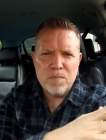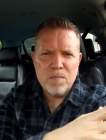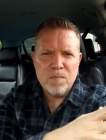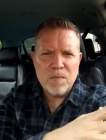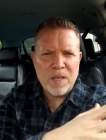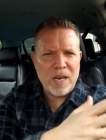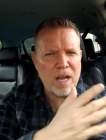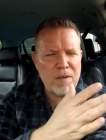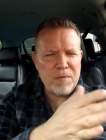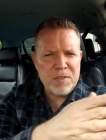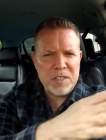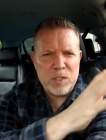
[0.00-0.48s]

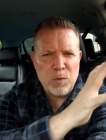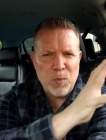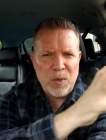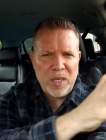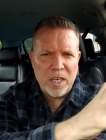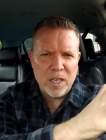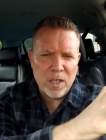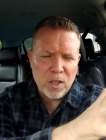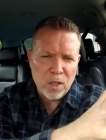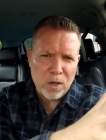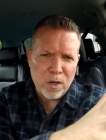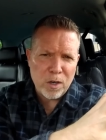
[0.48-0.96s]
And obviously we
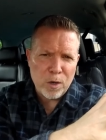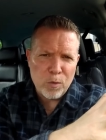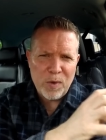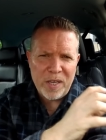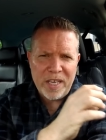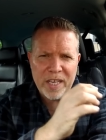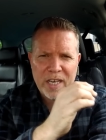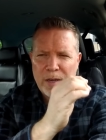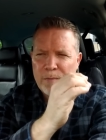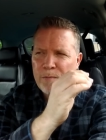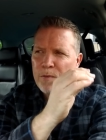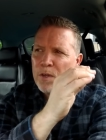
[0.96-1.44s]
can learn, we
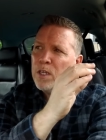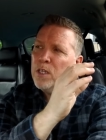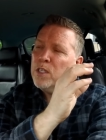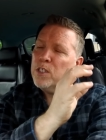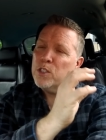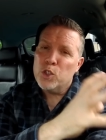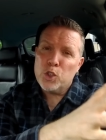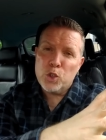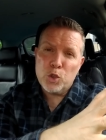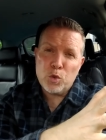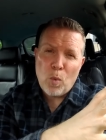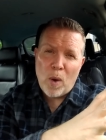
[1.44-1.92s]
can have
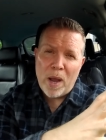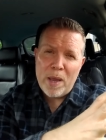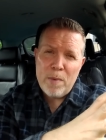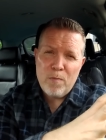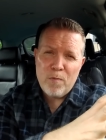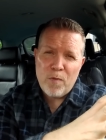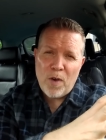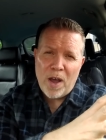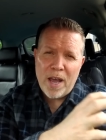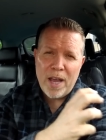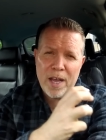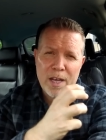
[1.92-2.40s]
swipe
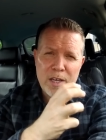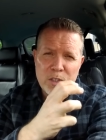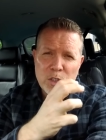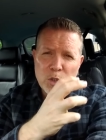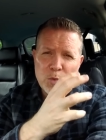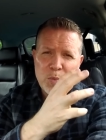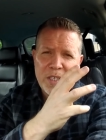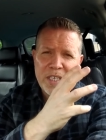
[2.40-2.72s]
files,